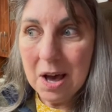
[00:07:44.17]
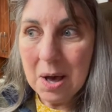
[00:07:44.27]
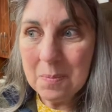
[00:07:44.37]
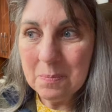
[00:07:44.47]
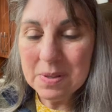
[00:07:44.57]

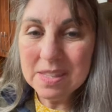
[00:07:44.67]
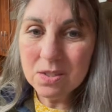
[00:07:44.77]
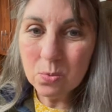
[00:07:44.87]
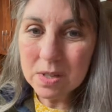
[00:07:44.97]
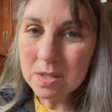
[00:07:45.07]
Um, but
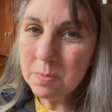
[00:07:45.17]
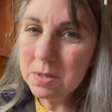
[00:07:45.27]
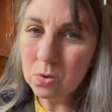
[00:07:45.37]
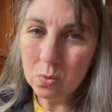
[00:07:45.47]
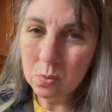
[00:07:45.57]
these
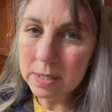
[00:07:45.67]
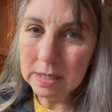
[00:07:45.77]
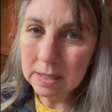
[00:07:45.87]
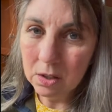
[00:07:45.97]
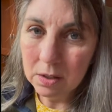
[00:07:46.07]
recipes are
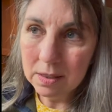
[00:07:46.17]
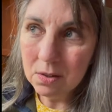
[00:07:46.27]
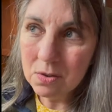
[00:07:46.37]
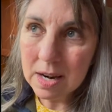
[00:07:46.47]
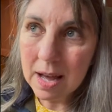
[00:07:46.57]
really good.
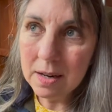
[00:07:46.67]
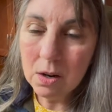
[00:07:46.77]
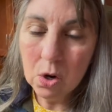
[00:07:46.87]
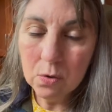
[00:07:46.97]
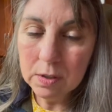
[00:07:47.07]
They're not
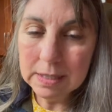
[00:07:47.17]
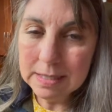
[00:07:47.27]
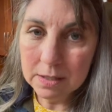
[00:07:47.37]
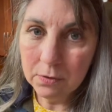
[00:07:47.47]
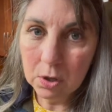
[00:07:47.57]
overly
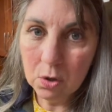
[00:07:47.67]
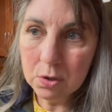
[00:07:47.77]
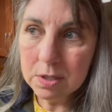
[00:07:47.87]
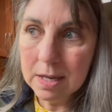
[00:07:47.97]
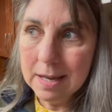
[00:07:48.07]

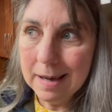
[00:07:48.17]
difficult.